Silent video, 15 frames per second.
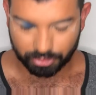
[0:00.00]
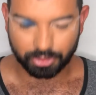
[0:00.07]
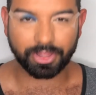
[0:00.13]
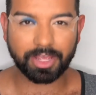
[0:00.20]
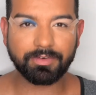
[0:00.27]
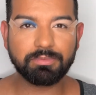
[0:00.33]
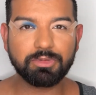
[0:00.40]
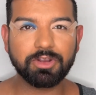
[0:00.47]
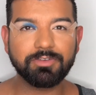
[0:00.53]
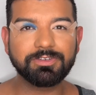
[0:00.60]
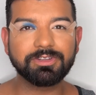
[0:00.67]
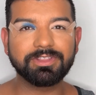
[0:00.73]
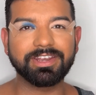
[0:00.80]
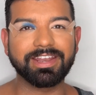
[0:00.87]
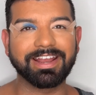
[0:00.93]
then we moved
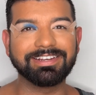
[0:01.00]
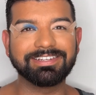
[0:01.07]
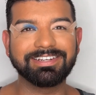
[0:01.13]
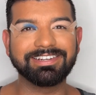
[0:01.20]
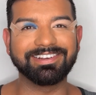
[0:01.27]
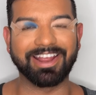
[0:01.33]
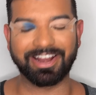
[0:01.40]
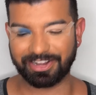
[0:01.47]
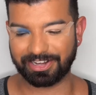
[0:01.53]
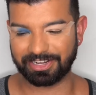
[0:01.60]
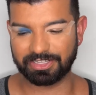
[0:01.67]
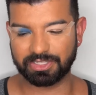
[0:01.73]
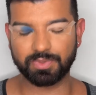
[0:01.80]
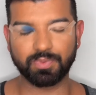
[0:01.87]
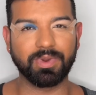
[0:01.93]
to the
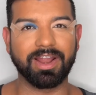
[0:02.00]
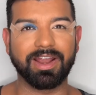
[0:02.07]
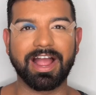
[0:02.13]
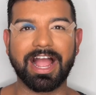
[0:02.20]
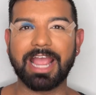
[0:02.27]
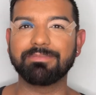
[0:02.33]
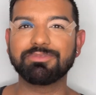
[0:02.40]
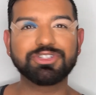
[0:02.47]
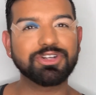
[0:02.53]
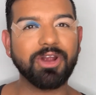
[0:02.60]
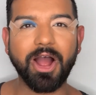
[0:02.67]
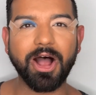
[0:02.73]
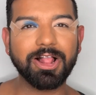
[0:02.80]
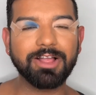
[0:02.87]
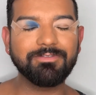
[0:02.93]
1990s, where I'm sure
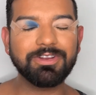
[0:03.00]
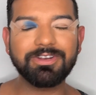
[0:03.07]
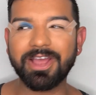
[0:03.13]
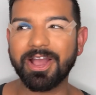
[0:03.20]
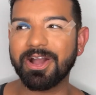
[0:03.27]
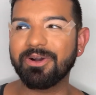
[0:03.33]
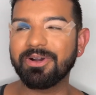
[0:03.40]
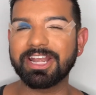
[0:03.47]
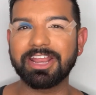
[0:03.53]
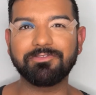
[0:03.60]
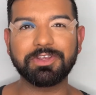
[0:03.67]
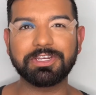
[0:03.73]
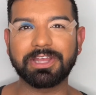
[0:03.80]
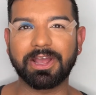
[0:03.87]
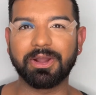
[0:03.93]
all of you know, and
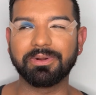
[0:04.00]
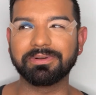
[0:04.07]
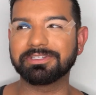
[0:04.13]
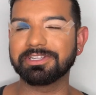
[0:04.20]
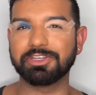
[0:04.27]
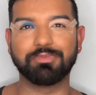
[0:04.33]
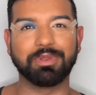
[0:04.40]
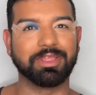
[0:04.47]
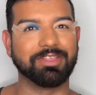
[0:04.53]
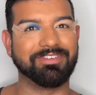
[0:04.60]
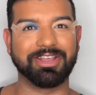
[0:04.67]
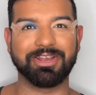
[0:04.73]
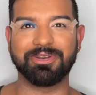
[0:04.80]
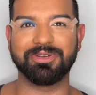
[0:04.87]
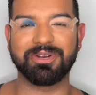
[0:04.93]
if you don't, you've been
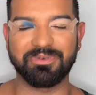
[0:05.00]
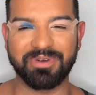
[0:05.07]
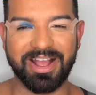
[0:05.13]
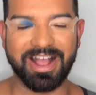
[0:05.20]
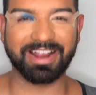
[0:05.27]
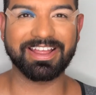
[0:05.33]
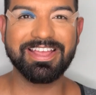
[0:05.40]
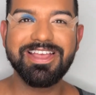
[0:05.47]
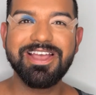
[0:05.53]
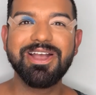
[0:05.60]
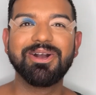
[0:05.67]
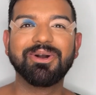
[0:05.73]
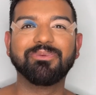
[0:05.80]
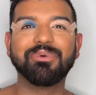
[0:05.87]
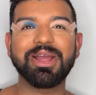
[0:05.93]
living under a rock,
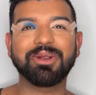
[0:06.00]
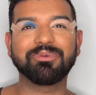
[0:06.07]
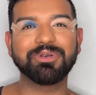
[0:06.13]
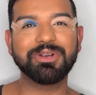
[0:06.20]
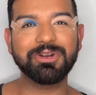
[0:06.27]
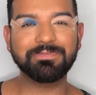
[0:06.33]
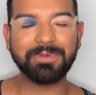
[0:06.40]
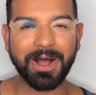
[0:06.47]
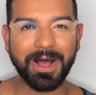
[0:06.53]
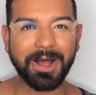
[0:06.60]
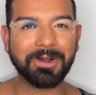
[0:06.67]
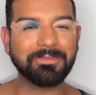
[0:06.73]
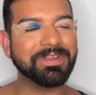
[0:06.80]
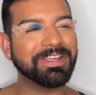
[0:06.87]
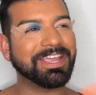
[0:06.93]
where
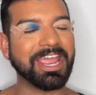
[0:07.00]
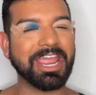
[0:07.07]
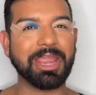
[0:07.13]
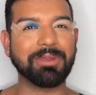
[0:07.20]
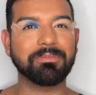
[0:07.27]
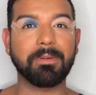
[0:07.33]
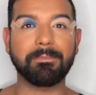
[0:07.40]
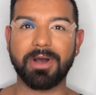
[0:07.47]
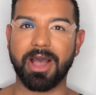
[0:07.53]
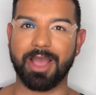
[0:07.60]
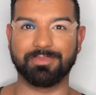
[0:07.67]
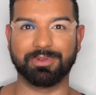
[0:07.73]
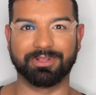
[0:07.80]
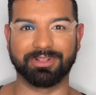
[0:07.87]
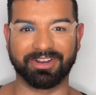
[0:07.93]
RuPaul became
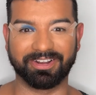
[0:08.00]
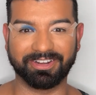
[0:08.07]
popular.